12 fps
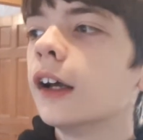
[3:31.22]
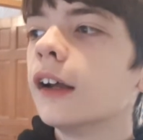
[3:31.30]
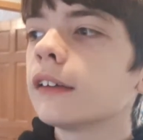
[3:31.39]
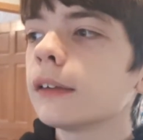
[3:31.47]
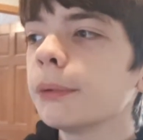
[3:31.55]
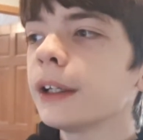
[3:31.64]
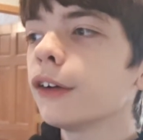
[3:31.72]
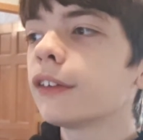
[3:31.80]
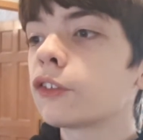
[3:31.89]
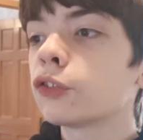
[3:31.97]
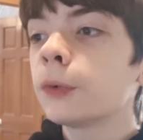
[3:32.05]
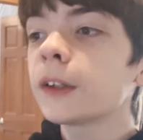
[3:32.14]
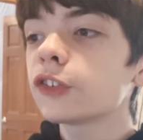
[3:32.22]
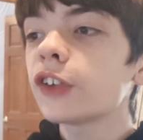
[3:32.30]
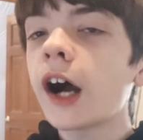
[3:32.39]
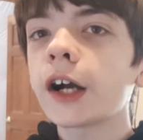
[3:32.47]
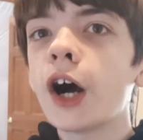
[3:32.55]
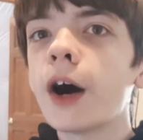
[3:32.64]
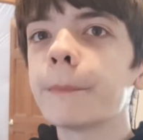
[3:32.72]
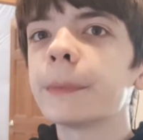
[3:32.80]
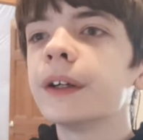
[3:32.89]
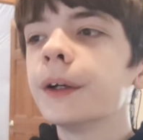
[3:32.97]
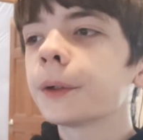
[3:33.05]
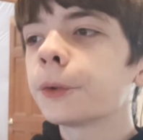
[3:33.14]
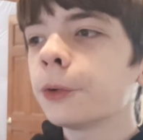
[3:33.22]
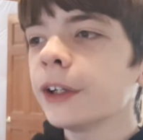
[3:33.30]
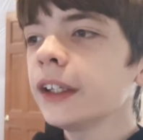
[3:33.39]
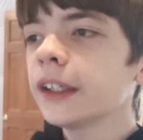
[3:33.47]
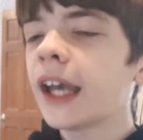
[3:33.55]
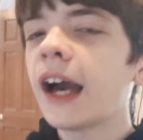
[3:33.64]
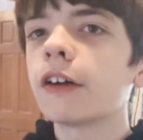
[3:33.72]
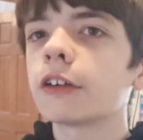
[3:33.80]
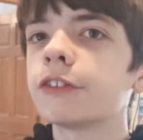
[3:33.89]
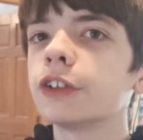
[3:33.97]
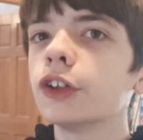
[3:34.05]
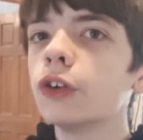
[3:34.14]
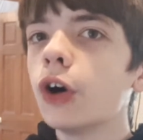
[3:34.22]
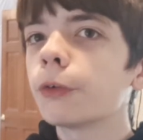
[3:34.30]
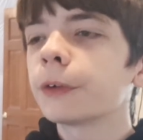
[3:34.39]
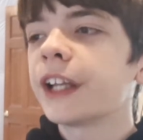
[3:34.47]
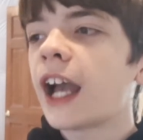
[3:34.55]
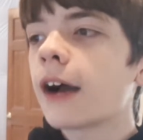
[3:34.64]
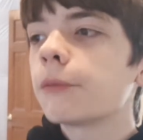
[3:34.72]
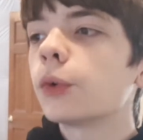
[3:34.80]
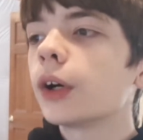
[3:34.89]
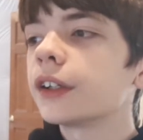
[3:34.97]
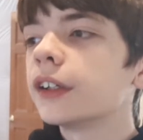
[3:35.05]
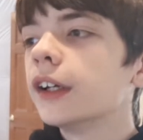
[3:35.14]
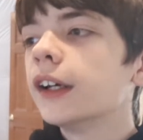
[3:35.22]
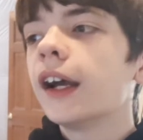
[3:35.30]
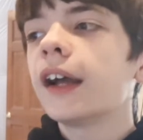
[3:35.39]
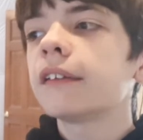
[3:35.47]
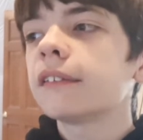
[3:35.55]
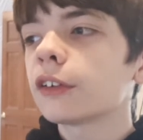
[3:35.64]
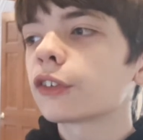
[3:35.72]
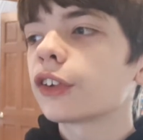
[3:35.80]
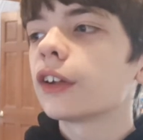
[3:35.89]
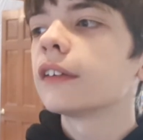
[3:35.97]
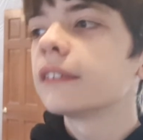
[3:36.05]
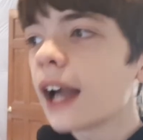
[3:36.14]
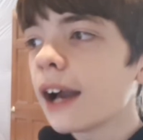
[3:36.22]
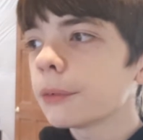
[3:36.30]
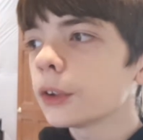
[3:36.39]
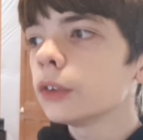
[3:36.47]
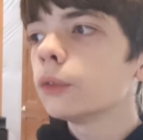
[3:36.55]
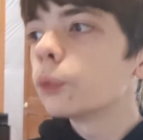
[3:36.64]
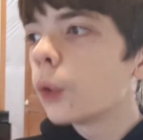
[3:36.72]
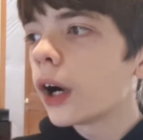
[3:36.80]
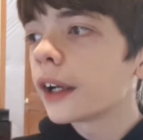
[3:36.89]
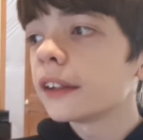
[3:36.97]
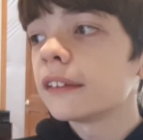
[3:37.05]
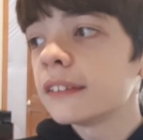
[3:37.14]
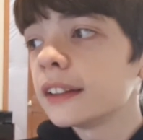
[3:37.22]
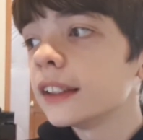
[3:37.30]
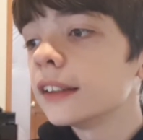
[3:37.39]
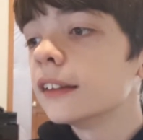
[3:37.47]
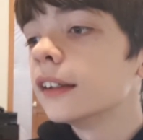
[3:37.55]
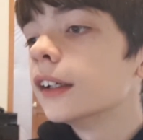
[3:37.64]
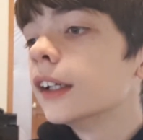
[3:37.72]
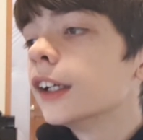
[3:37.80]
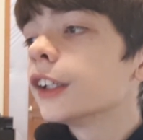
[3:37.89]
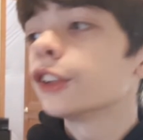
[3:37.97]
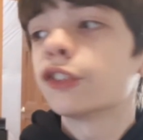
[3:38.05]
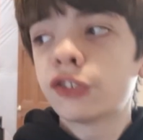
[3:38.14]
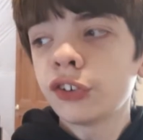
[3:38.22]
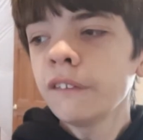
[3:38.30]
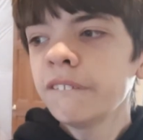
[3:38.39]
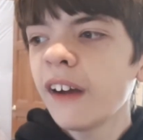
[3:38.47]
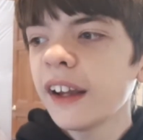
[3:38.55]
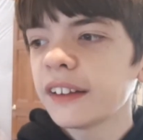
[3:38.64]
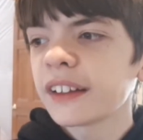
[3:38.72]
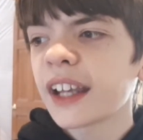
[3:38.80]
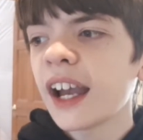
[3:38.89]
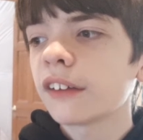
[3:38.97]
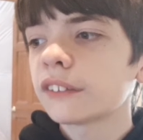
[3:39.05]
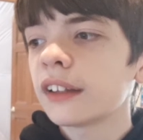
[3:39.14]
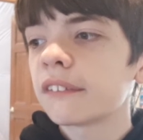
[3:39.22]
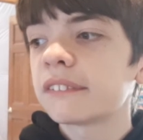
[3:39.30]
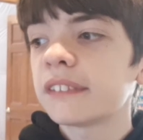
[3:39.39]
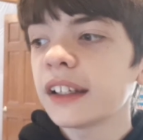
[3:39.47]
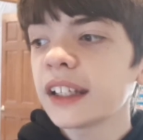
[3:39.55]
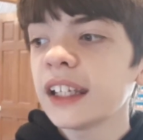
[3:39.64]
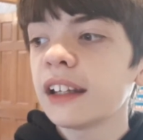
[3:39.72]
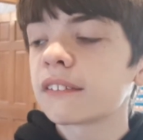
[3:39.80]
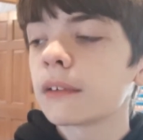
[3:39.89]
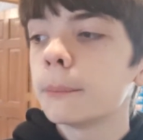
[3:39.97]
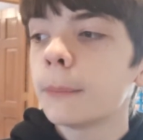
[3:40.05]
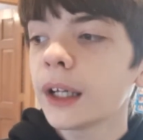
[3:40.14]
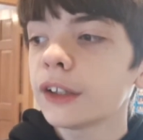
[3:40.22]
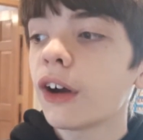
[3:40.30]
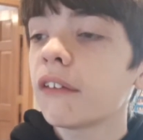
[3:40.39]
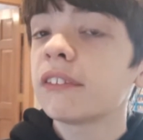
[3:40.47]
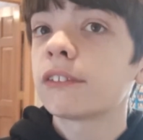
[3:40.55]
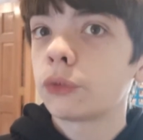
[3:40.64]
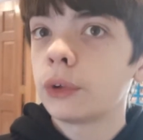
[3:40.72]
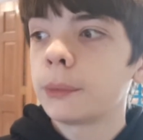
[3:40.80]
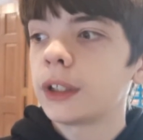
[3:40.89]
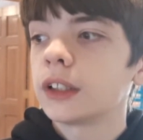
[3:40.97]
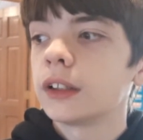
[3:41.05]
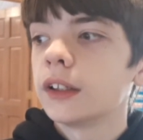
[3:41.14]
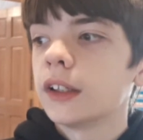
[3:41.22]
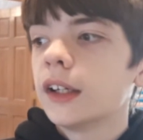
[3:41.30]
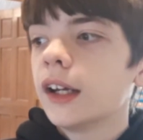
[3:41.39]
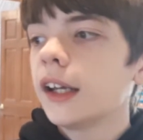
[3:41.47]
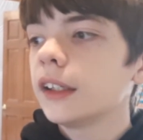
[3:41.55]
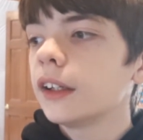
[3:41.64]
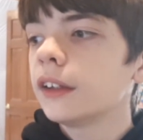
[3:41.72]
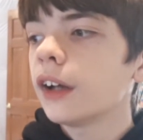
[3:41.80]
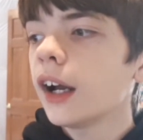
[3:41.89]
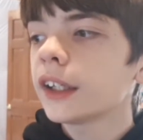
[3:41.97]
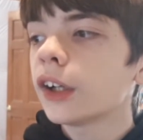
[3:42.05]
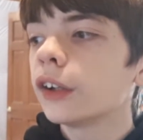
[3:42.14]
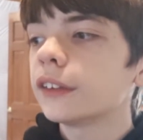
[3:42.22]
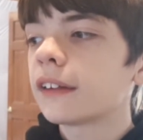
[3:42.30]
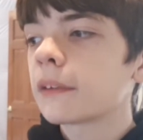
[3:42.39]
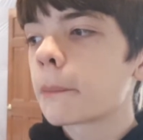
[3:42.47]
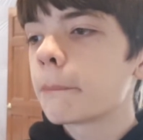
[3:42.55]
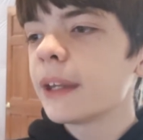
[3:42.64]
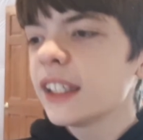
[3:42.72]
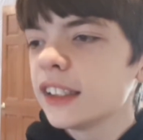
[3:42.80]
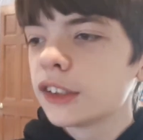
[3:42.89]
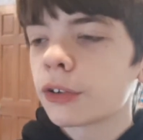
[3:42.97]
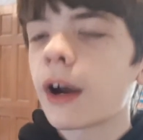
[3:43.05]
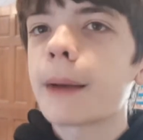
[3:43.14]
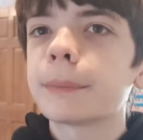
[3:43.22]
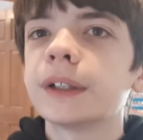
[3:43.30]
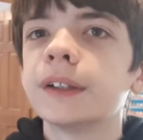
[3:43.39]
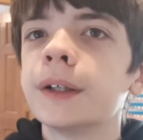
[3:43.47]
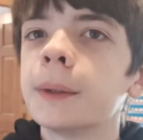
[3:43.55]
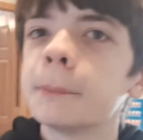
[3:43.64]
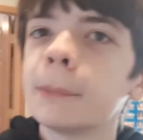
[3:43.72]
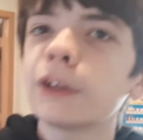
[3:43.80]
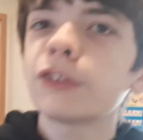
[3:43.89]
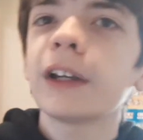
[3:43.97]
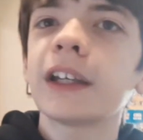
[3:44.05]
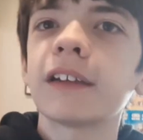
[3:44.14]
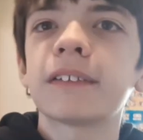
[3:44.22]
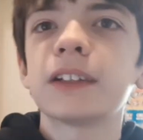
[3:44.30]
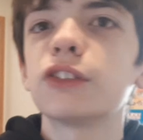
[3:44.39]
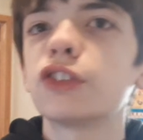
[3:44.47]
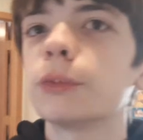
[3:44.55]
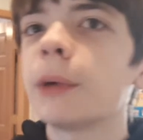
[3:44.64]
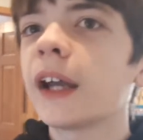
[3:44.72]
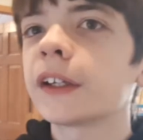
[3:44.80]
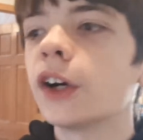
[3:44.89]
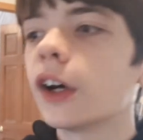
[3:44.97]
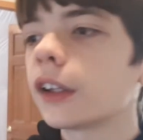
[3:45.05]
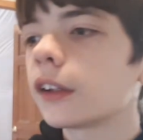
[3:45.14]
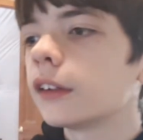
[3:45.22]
Simply go to twitch.com, create an account if you don't already have one, and search DaverYT. You should find an account that is dedicated to Minecraft streaming, and an icon that's a big crab, much like his YouTube icon.